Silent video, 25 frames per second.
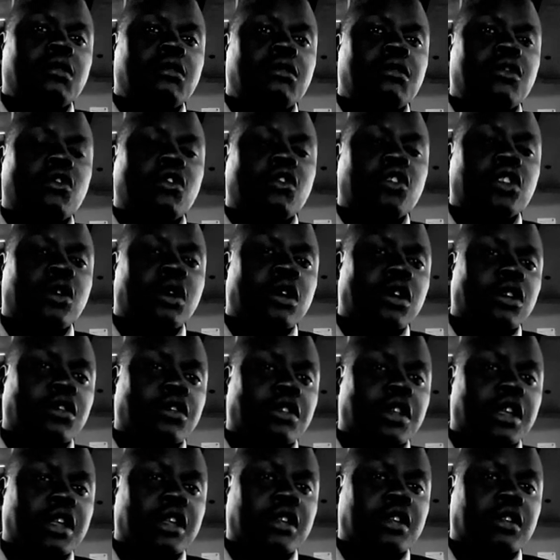because of our
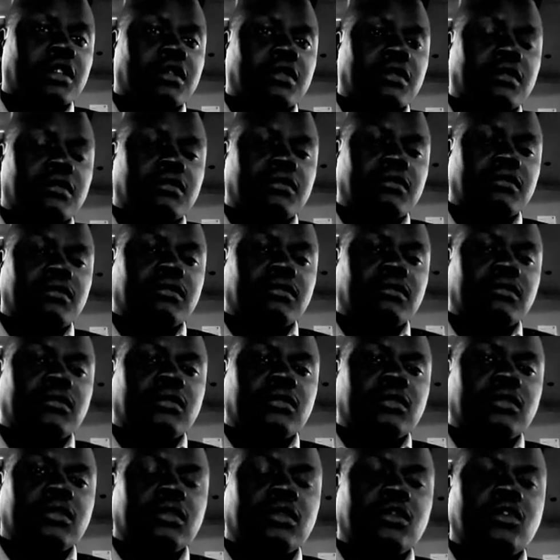greed,
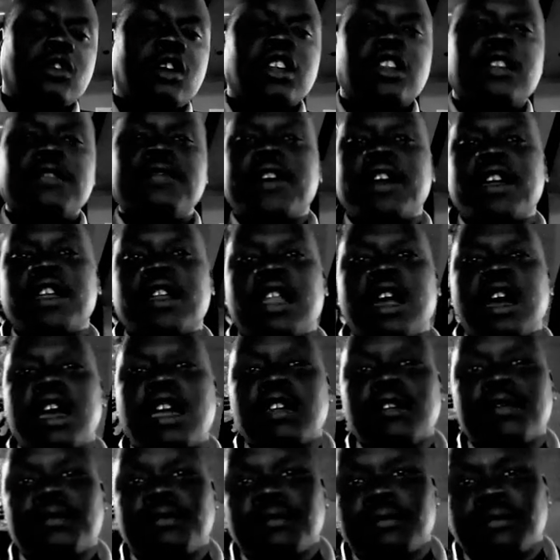try to find
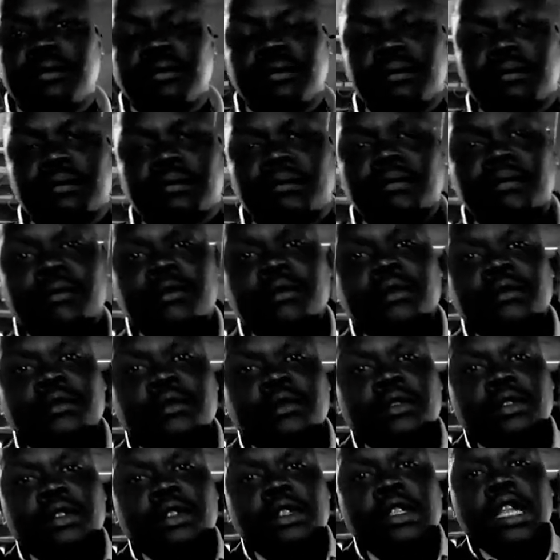life.
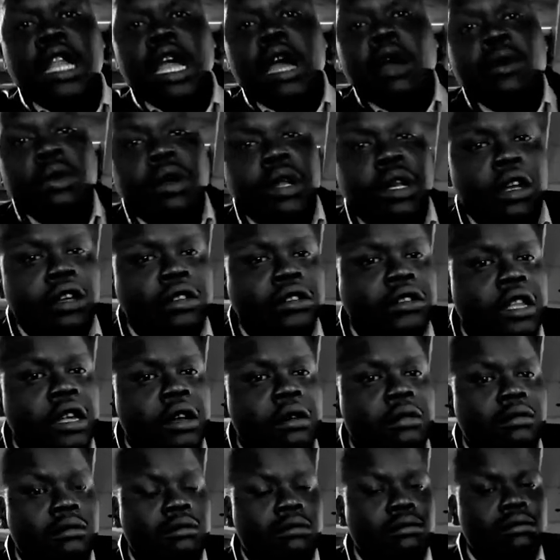Now we lost
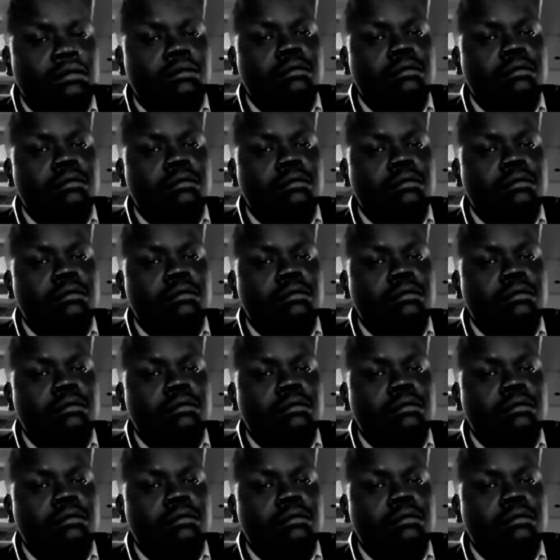them.